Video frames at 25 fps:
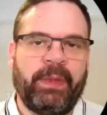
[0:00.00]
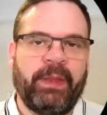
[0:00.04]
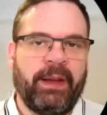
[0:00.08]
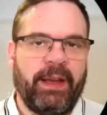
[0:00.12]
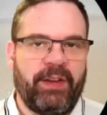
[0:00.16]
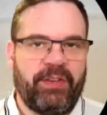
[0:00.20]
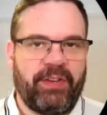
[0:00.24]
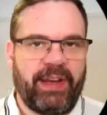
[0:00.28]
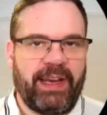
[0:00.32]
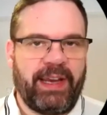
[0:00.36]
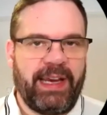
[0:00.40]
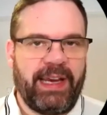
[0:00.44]

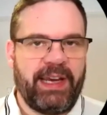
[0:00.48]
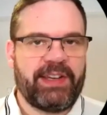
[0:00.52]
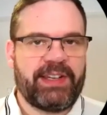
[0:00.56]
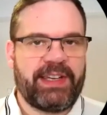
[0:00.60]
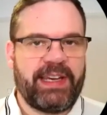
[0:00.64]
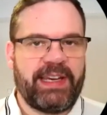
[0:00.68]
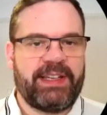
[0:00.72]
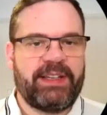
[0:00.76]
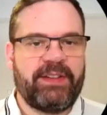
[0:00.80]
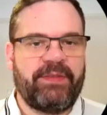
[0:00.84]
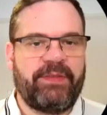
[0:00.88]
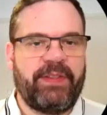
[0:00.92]
It's
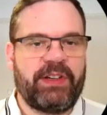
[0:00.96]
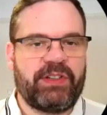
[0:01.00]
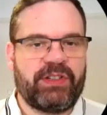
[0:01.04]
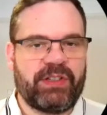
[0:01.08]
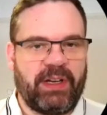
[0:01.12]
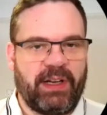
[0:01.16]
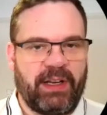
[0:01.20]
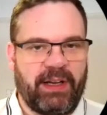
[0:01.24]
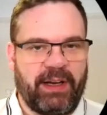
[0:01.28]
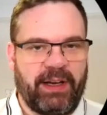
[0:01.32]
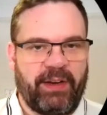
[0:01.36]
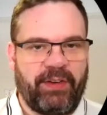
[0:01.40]
easy to
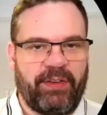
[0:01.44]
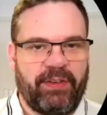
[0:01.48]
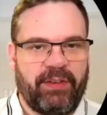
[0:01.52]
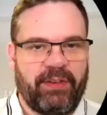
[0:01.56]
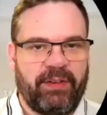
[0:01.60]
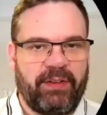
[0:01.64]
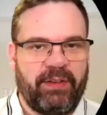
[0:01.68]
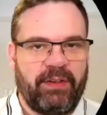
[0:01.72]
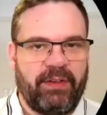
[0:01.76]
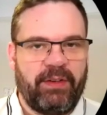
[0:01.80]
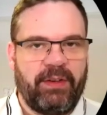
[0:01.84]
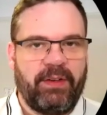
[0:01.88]
visualize,
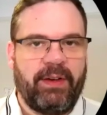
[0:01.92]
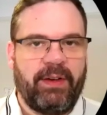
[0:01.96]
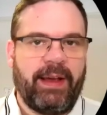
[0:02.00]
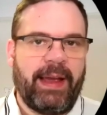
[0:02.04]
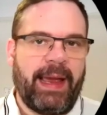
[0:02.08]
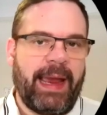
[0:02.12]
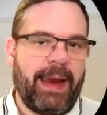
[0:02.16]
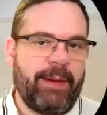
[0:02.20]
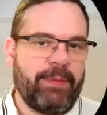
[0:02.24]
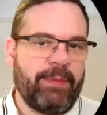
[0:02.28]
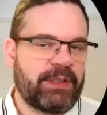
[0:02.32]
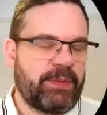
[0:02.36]

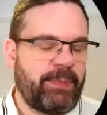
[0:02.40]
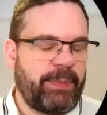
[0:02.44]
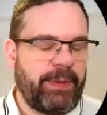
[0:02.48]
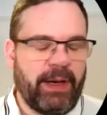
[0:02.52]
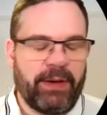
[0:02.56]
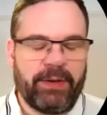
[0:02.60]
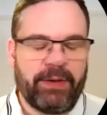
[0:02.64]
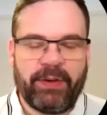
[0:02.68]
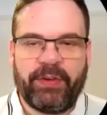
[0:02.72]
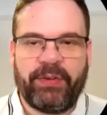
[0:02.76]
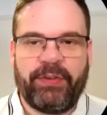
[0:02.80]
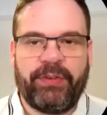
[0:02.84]
able to be
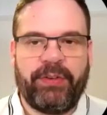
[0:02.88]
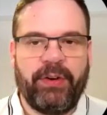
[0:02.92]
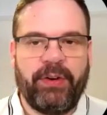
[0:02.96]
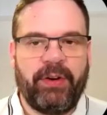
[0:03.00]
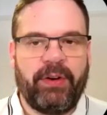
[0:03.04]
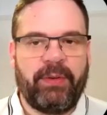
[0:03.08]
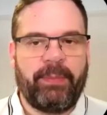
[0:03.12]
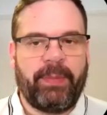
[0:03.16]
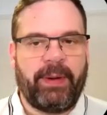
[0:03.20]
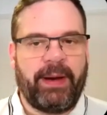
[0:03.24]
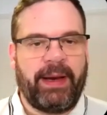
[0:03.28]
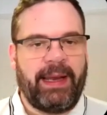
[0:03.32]

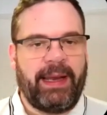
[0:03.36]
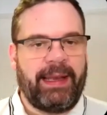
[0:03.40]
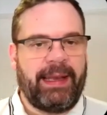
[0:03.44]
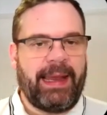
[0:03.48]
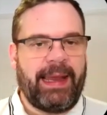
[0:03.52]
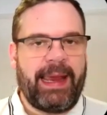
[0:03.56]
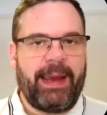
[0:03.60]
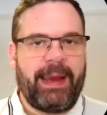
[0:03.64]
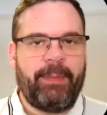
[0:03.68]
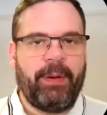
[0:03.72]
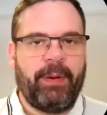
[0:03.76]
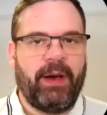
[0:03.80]
understood by a
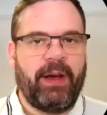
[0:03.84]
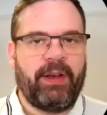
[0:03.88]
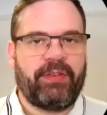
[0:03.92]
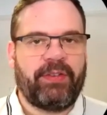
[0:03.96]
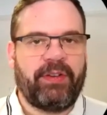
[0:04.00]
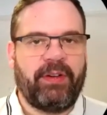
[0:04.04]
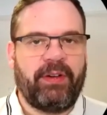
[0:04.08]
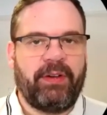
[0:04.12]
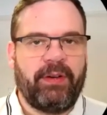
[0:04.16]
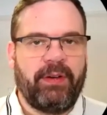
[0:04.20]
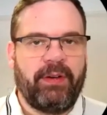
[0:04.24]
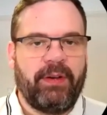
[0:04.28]

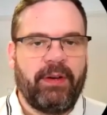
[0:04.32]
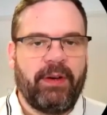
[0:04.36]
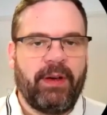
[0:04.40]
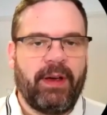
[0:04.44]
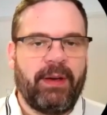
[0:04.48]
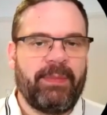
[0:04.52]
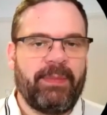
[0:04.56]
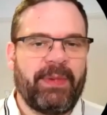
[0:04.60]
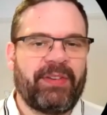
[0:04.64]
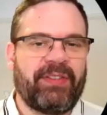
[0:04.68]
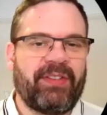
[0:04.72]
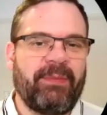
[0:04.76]
layperson,
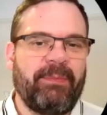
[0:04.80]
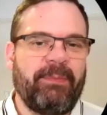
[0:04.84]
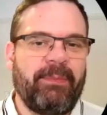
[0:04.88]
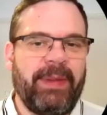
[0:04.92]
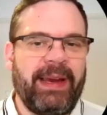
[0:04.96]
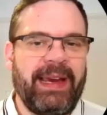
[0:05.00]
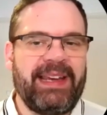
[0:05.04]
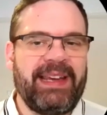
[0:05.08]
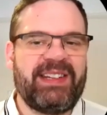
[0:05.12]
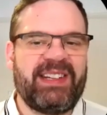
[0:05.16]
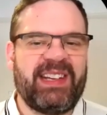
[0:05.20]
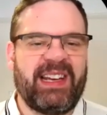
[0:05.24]
and must
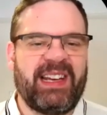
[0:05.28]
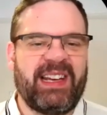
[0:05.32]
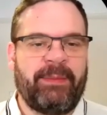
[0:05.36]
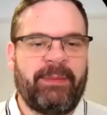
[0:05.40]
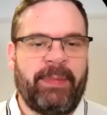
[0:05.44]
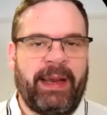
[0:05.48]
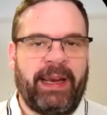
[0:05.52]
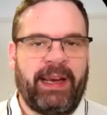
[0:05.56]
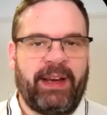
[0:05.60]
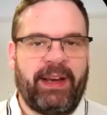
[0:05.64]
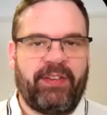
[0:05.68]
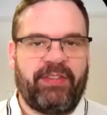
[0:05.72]
immediately
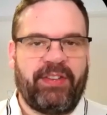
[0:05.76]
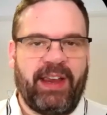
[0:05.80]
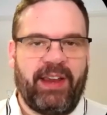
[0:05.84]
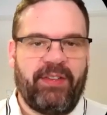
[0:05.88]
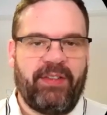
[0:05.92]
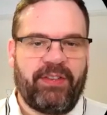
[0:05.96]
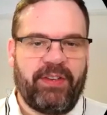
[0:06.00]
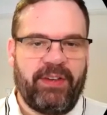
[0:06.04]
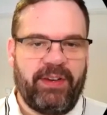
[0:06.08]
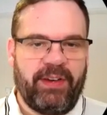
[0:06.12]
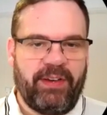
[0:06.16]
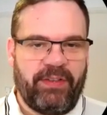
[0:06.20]
make
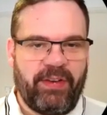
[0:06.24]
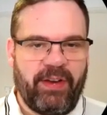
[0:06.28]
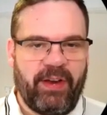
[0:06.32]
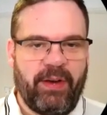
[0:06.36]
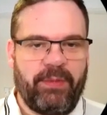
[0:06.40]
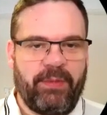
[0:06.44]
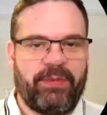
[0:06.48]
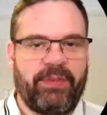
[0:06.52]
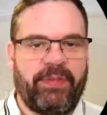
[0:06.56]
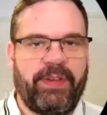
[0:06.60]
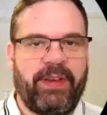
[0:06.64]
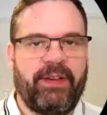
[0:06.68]
sense in
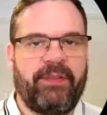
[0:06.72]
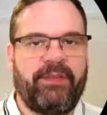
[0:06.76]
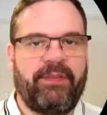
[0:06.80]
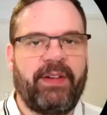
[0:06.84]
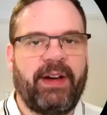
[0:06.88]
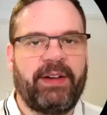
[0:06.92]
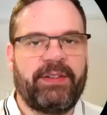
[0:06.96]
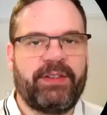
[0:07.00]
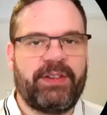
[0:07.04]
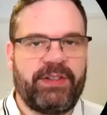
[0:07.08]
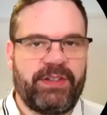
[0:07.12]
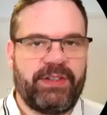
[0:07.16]
terms of the
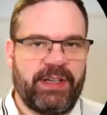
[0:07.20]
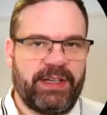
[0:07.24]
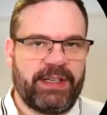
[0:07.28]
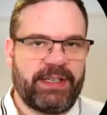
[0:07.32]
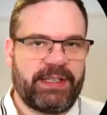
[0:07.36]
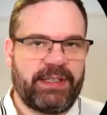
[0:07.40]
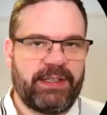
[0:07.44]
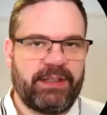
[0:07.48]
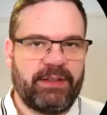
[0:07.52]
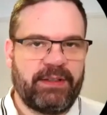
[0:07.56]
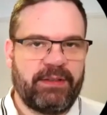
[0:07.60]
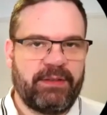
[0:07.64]

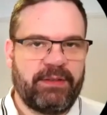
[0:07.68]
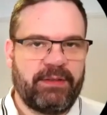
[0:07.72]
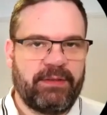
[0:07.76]
advantages.